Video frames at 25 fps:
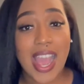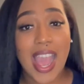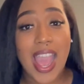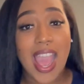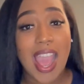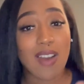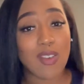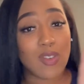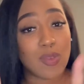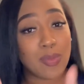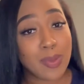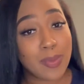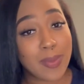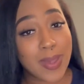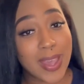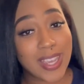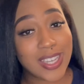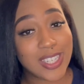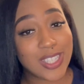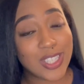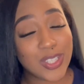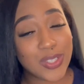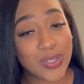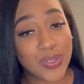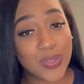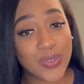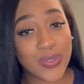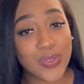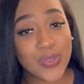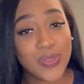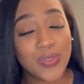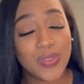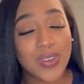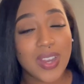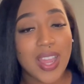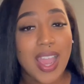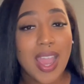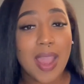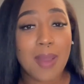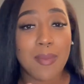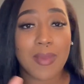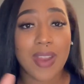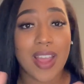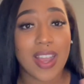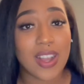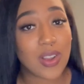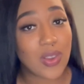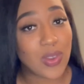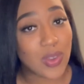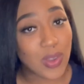I will be back soon. I'm not
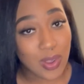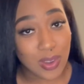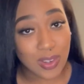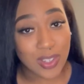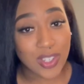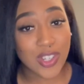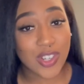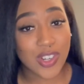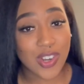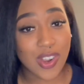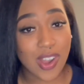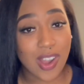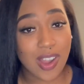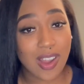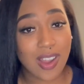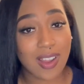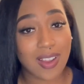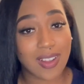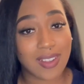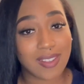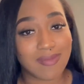gonna ghost y'all.